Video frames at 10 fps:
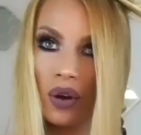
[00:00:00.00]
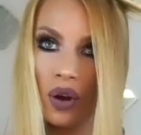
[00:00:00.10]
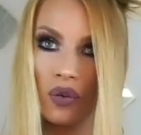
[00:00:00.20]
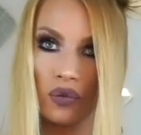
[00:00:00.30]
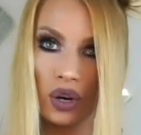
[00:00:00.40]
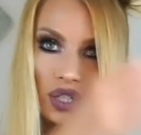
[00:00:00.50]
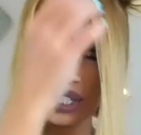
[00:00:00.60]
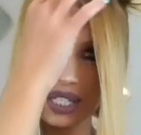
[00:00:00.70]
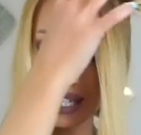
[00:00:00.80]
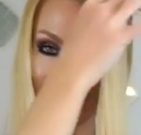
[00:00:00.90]

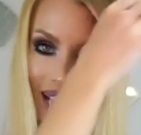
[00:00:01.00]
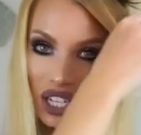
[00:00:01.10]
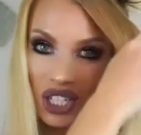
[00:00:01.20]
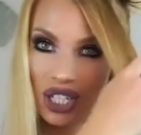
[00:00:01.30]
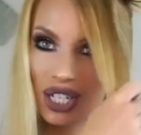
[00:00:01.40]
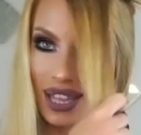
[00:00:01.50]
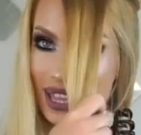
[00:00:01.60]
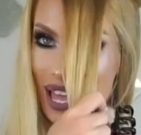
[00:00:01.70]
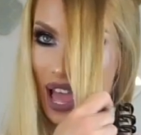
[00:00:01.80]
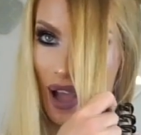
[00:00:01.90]
first sectioned
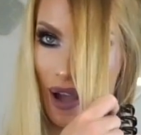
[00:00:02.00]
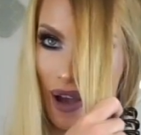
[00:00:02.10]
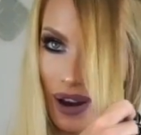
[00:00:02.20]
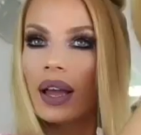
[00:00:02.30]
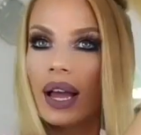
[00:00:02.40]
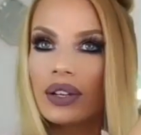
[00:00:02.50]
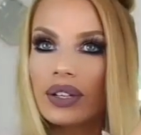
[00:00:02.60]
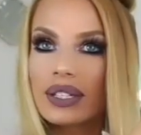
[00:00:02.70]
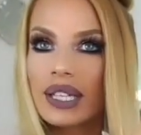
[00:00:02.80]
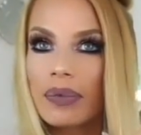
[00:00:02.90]
the hair. And do
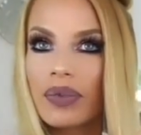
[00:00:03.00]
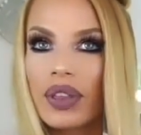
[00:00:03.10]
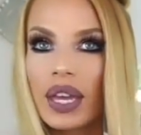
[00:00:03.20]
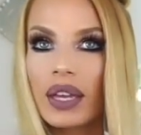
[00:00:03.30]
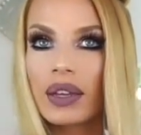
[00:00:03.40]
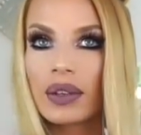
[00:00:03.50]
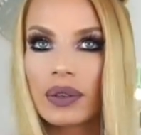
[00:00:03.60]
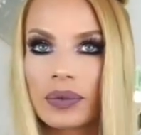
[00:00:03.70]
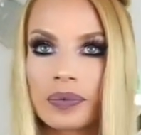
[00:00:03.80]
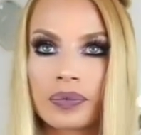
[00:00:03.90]
the same thing,
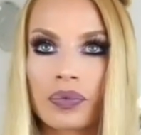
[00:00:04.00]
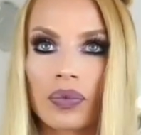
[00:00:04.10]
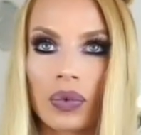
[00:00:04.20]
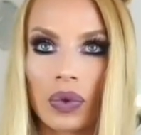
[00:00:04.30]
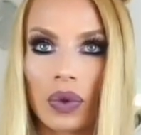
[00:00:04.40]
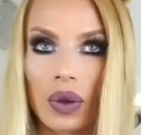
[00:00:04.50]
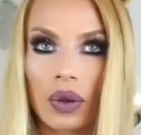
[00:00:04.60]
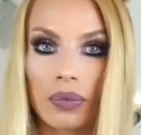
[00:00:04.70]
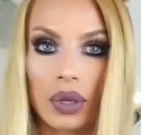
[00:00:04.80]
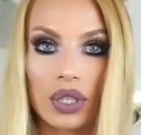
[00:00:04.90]

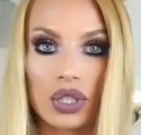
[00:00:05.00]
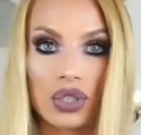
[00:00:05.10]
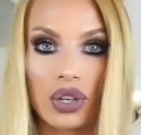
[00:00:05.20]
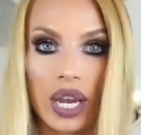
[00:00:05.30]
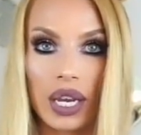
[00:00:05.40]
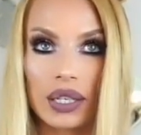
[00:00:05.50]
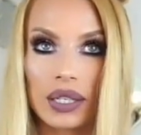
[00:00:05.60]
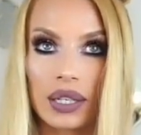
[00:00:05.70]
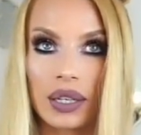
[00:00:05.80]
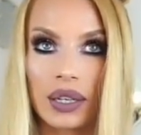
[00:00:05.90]
pull straight,